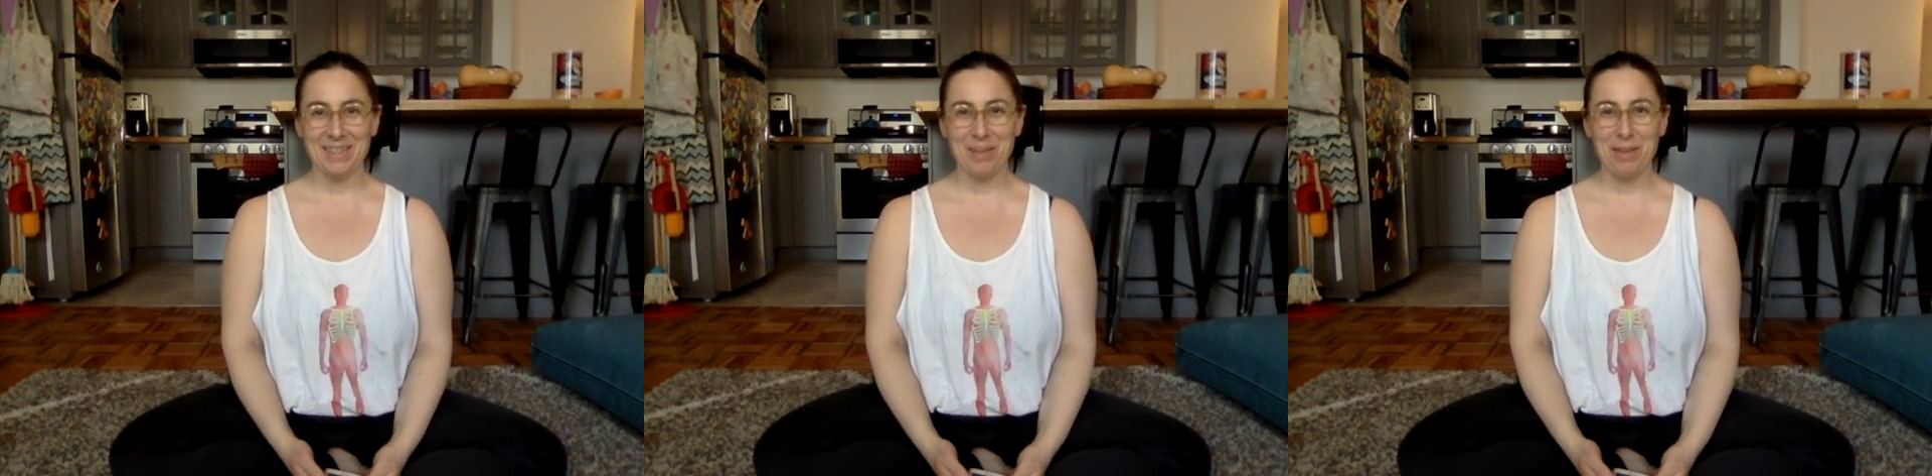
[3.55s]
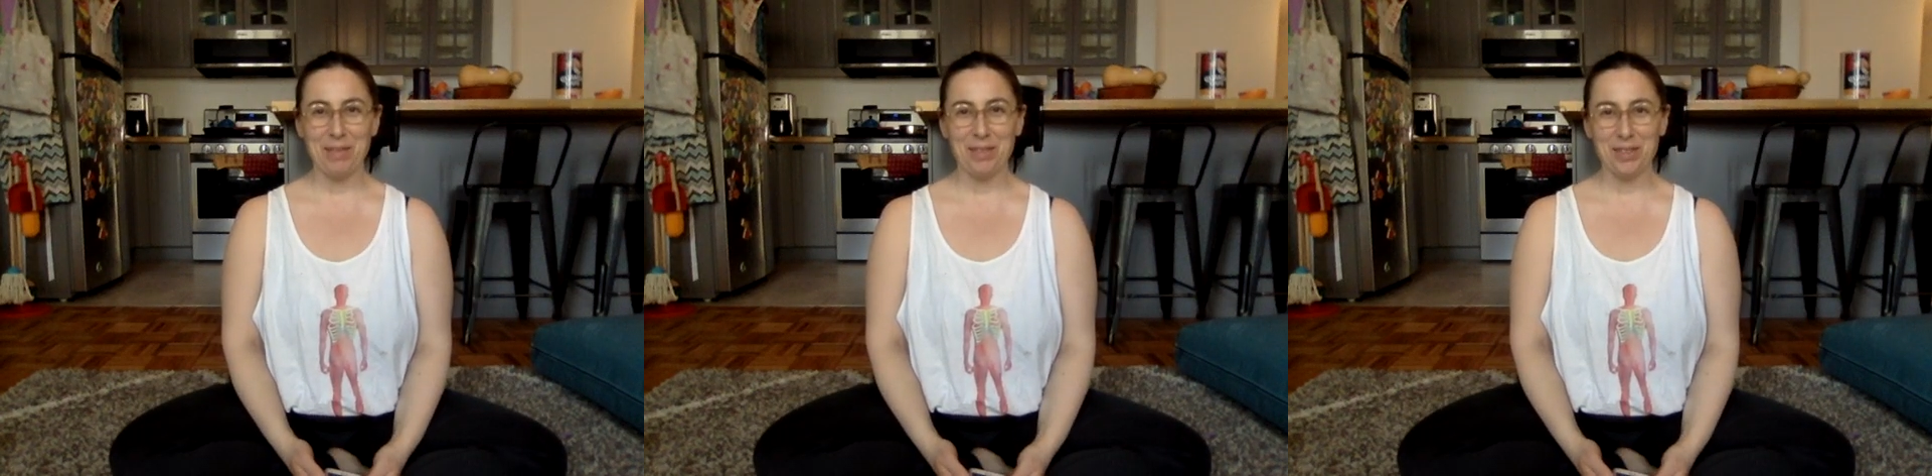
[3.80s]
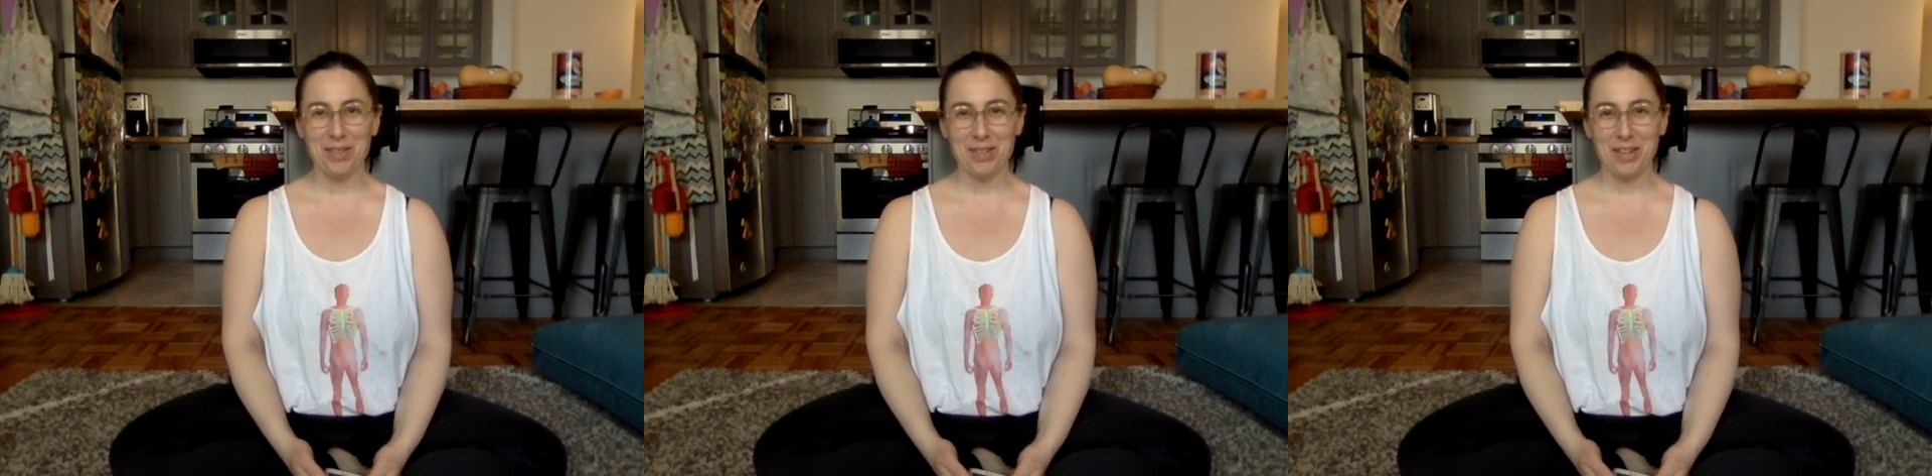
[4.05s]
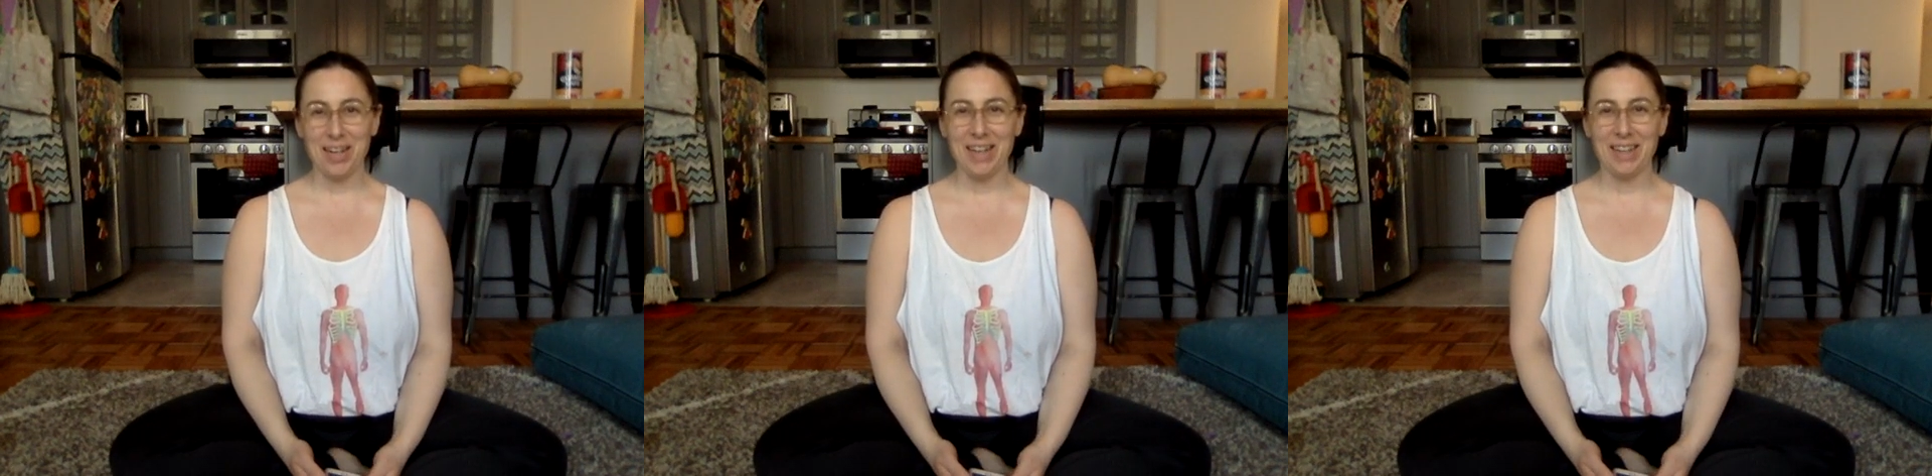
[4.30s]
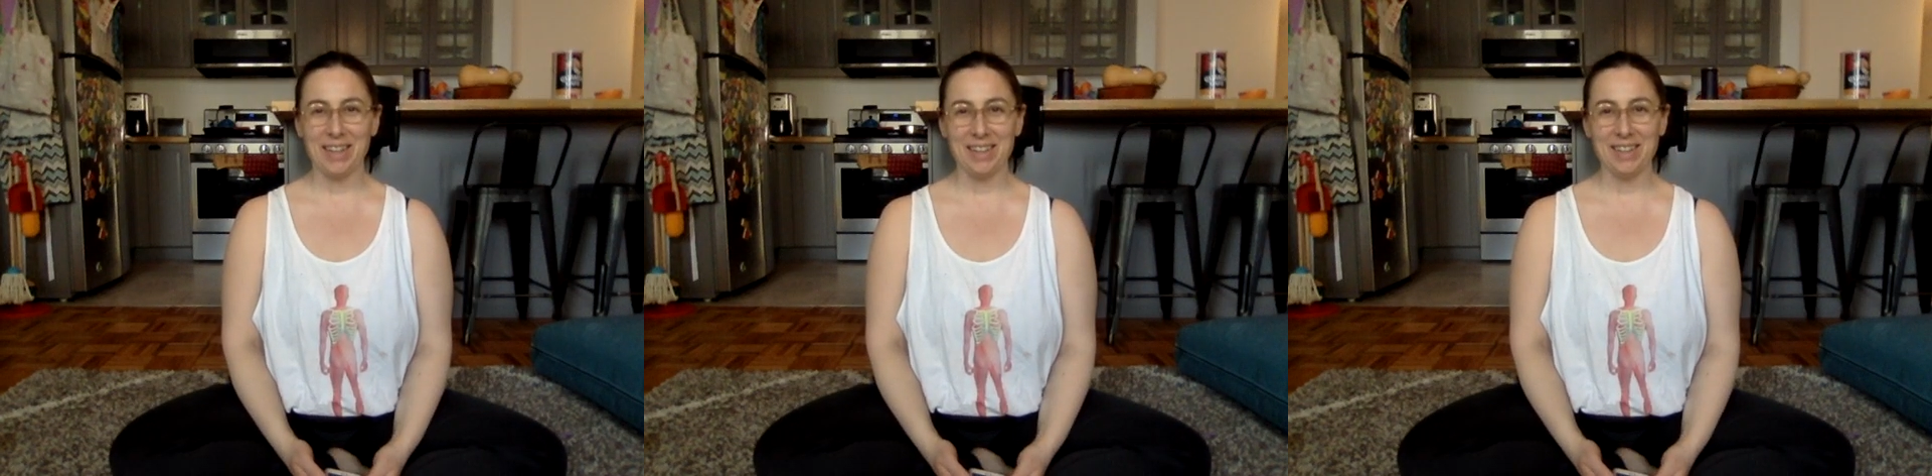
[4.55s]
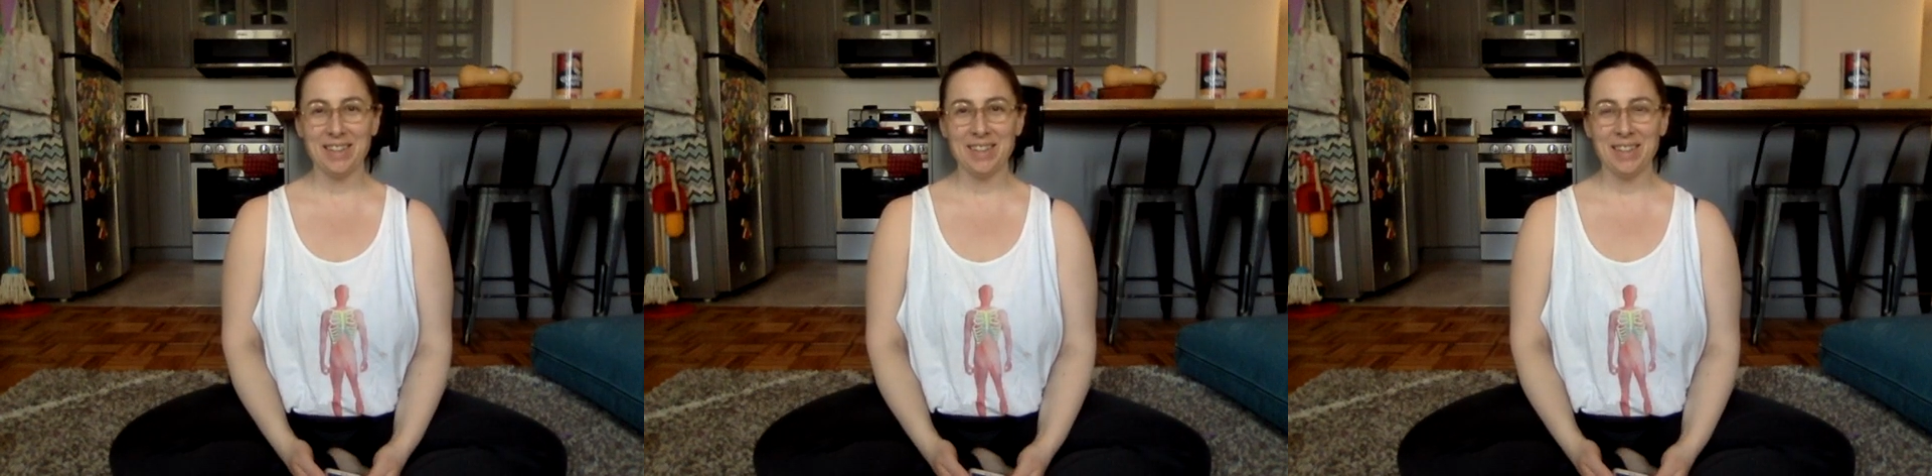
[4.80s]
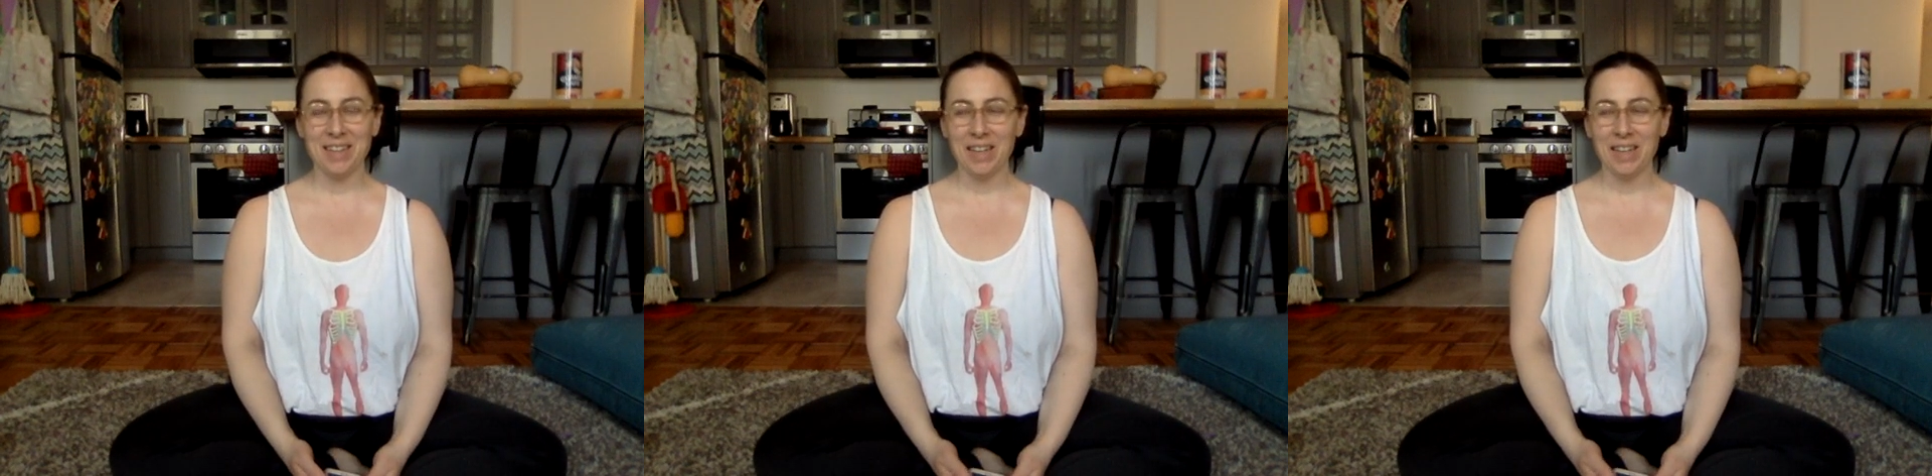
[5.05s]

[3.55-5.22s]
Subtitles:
my first try at this.